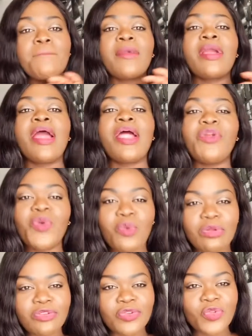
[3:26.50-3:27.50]
Carry
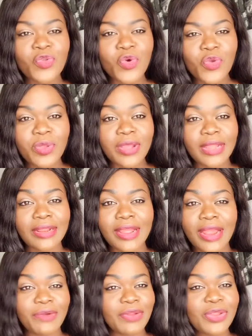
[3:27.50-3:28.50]
what you know you can
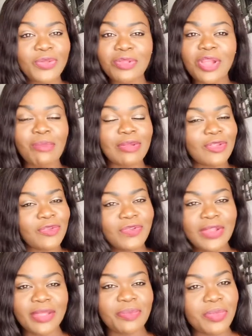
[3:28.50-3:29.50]
carry. Don't come and suffer
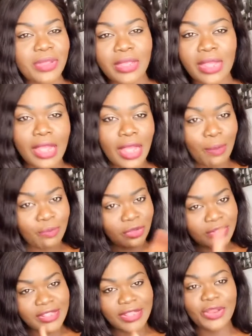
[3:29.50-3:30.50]
like me. I'm
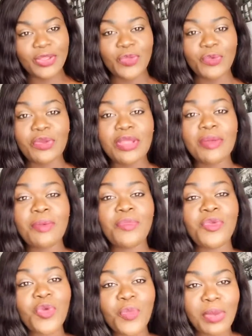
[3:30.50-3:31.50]
just telling you.
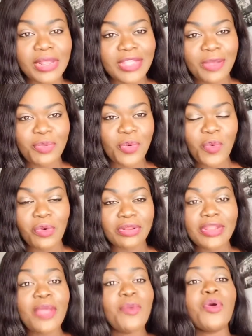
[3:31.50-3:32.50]
You better be
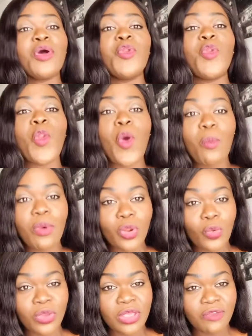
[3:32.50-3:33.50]
warned, because nobody
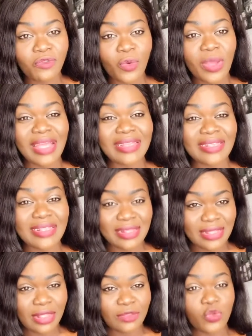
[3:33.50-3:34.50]
will give you
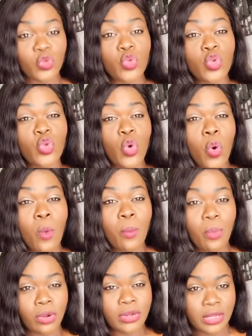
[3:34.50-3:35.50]
assistance.
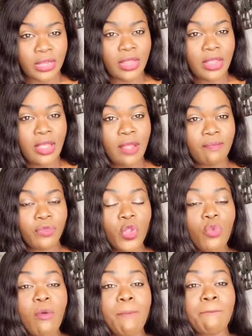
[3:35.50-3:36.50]
Nobody. They
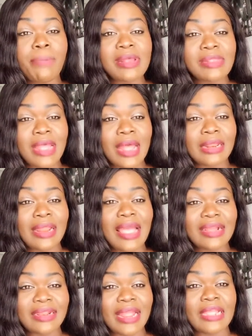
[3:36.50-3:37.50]
will pass and
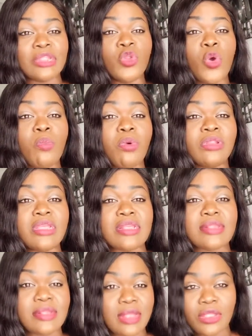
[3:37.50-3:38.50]
act like nobody is
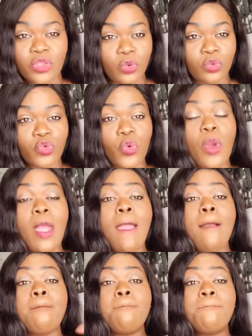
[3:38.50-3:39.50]
seeing you. So
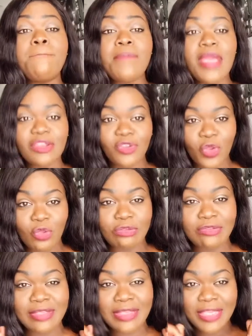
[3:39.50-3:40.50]
make sure
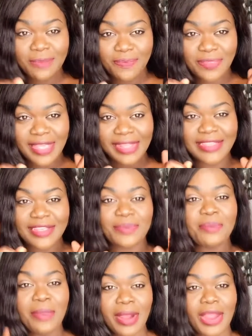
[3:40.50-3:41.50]
you keep that
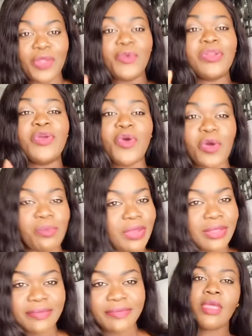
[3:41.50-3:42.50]
in mind when
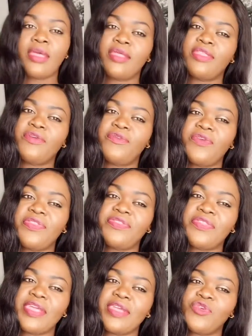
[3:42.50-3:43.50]
coming. The fifth
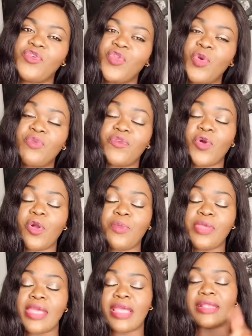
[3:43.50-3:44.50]
thing you know before
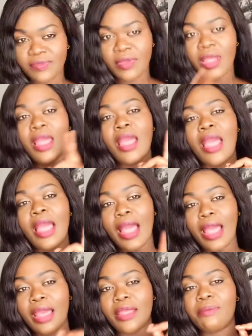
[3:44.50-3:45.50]
coming here is
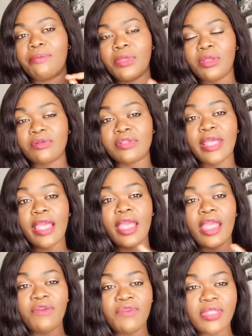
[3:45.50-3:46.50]
high bills.
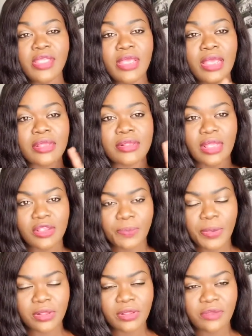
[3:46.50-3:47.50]
Everything here is
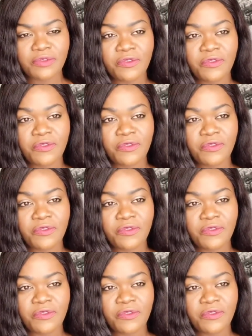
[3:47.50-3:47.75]
expensive.